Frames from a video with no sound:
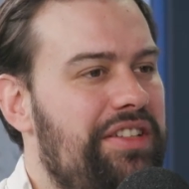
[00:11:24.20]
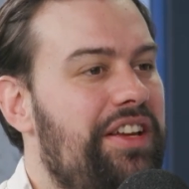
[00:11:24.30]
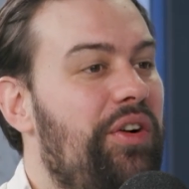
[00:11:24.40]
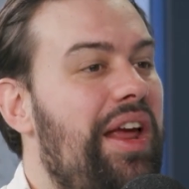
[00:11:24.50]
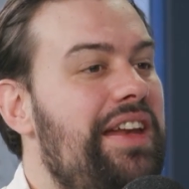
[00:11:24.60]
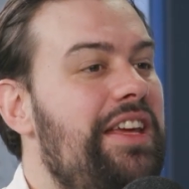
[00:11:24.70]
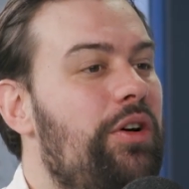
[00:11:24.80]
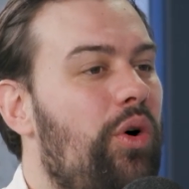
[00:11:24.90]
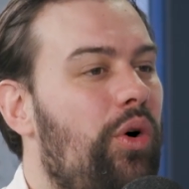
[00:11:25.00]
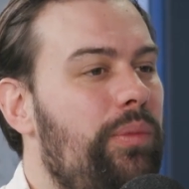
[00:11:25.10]
there any
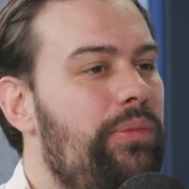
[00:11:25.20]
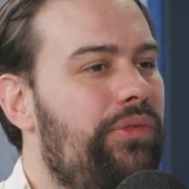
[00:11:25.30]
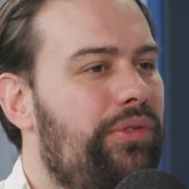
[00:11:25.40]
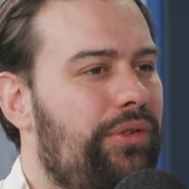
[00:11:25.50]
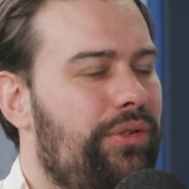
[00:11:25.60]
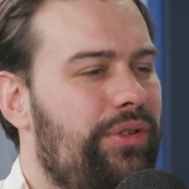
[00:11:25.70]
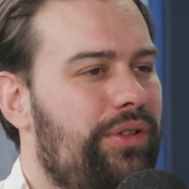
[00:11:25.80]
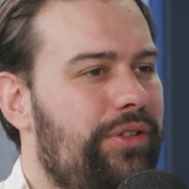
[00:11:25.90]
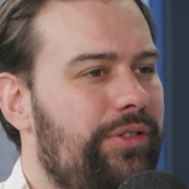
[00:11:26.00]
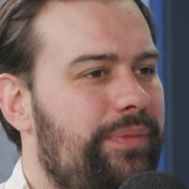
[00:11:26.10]
hope
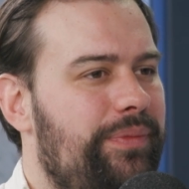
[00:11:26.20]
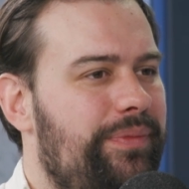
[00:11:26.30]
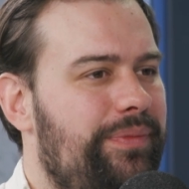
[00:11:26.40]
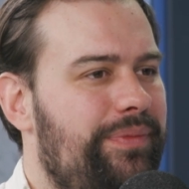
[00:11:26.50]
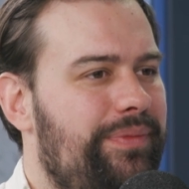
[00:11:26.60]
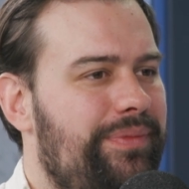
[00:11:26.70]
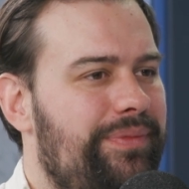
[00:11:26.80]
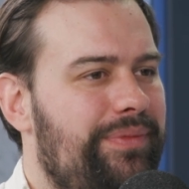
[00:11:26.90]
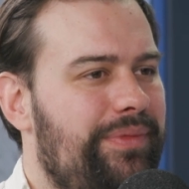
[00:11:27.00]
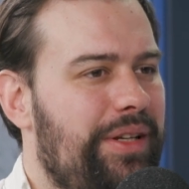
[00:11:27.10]
for
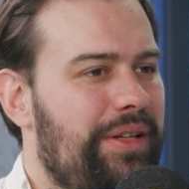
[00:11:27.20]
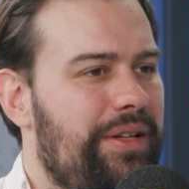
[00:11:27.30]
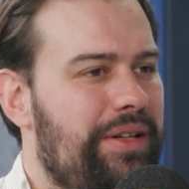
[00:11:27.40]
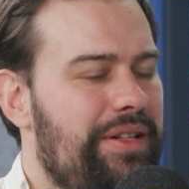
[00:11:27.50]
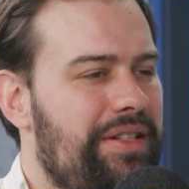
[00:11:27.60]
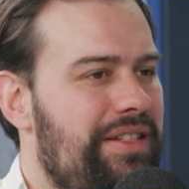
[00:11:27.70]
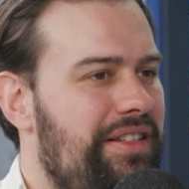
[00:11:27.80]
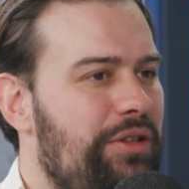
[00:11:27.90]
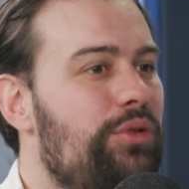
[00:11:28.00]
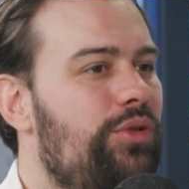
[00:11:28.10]

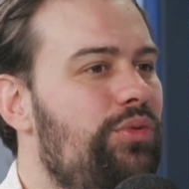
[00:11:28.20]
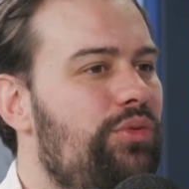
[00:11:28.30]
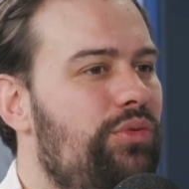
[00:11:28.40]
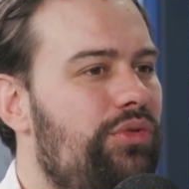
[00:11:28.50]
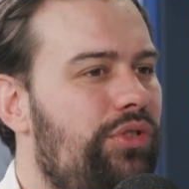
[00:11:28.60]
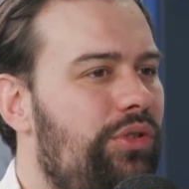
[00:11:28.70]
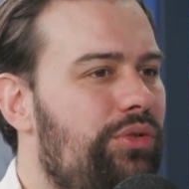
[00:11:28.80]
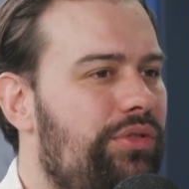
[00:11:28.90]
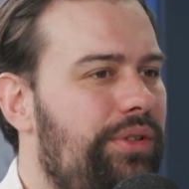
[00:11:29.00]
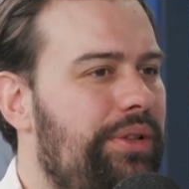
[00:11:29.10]
CO2
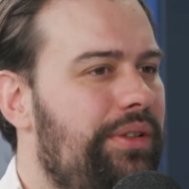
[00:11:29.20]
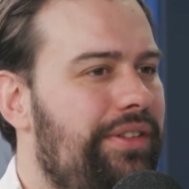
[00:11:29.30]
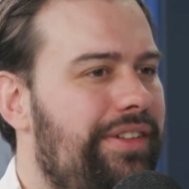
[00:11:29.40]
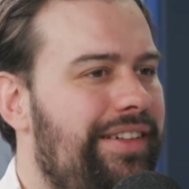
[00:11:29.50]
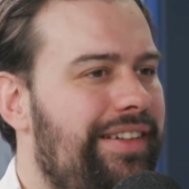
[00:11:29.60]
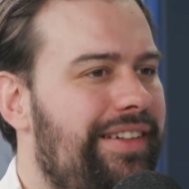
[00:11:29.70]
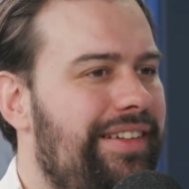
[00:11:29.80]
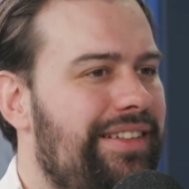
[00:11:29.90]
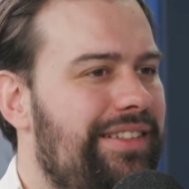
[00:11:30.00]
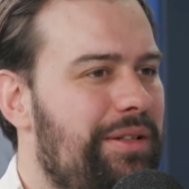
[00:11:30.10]
neutral
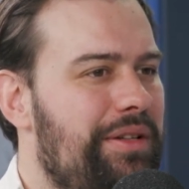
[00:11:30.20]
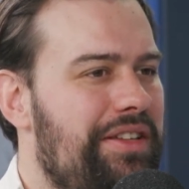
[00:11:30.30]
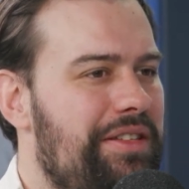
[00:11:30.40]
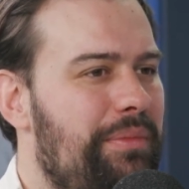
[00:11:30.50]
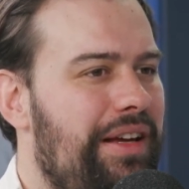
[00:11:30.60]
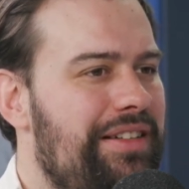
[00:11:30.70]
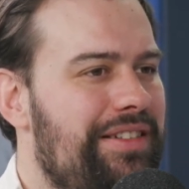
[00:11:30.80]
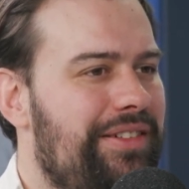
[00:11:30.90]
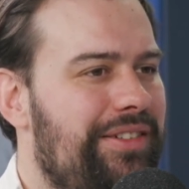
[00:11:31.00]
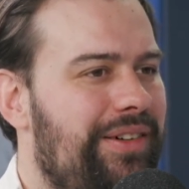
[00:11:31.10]
cement,
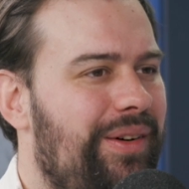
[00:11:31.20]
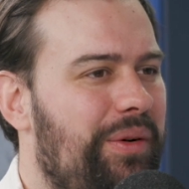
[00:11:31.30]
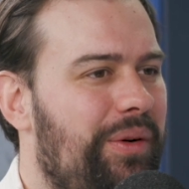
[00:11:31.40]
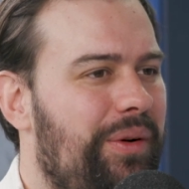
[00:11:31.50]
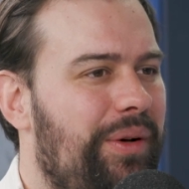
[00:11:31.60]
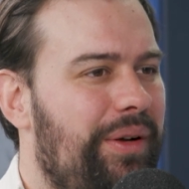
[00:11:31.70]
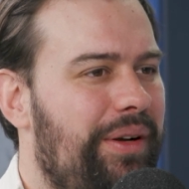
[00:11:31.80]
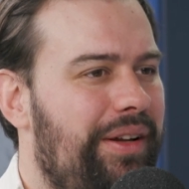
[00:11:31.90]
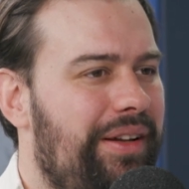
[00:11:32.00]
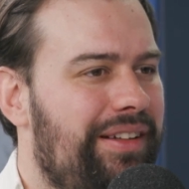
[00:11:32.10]

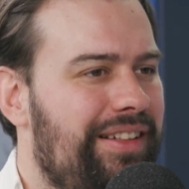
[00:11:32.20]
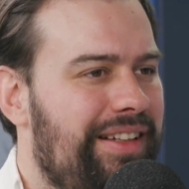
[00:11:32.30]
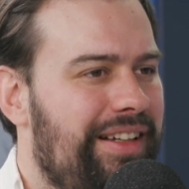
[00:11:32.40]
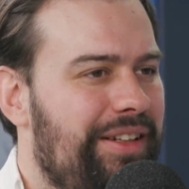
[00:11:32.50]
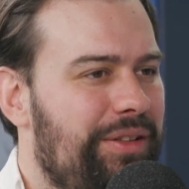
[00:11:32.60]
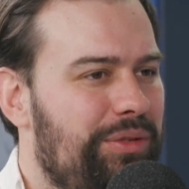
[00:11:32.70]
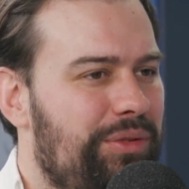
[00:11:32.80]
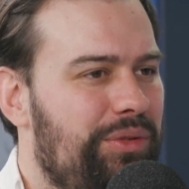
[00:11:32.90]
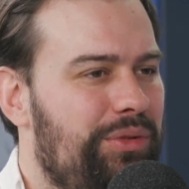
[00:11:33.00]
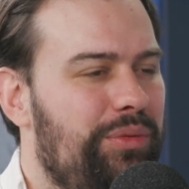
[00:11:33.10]
or
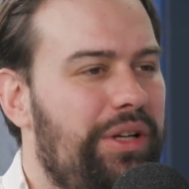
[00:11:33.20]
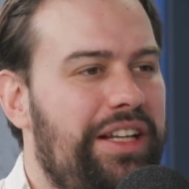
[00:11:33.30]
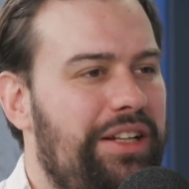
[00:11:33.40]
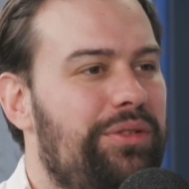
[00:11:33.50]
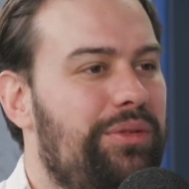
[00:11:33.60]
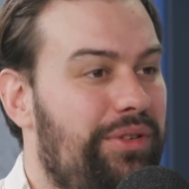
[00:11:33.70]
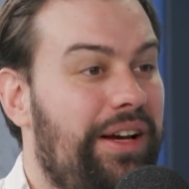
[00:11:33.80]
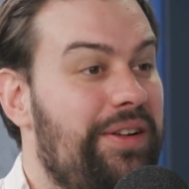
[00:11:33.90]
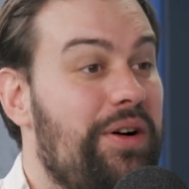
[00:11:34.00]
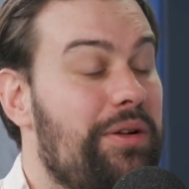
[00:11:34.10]
do we need to
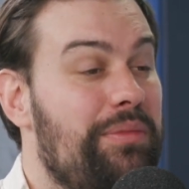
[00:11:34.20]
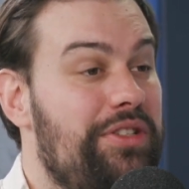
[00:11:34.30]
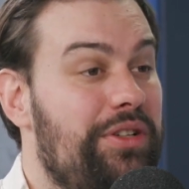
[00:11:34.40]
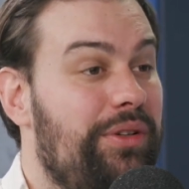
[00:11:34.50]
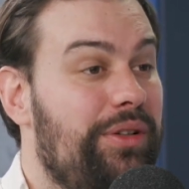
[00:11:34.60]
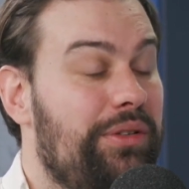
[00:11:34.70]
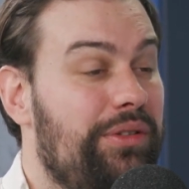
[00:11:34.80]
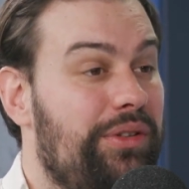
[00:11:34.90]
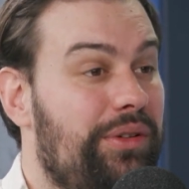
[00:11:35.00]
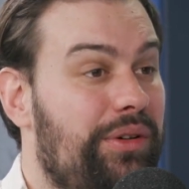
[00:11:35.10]
find other
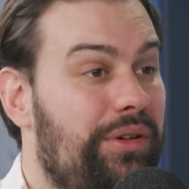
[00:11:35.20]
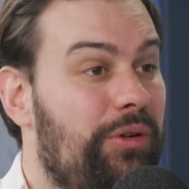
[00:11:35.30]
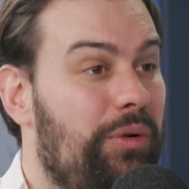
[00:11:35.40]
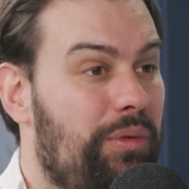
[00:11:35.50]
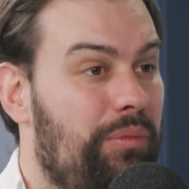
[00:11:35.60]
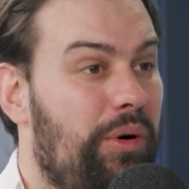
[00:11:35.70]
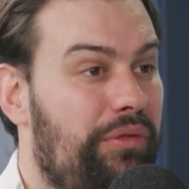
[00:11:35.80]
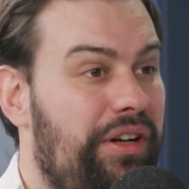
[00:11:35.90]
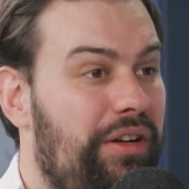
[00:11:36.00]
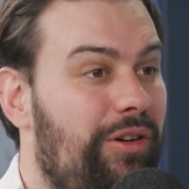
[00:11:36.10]
materials or more
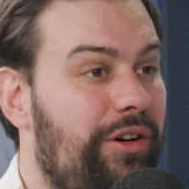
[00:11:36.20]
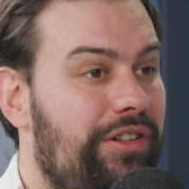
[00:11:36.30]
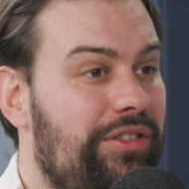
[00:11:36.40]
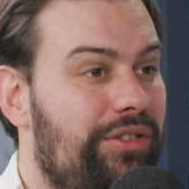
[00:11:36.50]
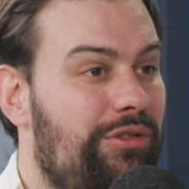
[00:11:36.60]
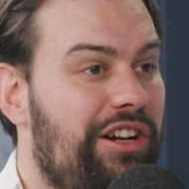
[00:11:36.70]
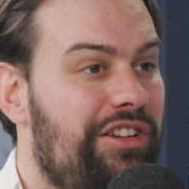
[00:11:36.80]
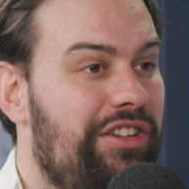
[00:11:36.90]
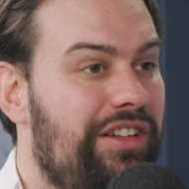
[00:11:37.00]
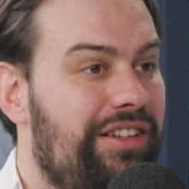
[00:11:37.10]
of an avoidance
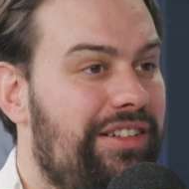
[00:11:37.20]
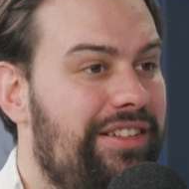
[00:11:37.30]
strategy?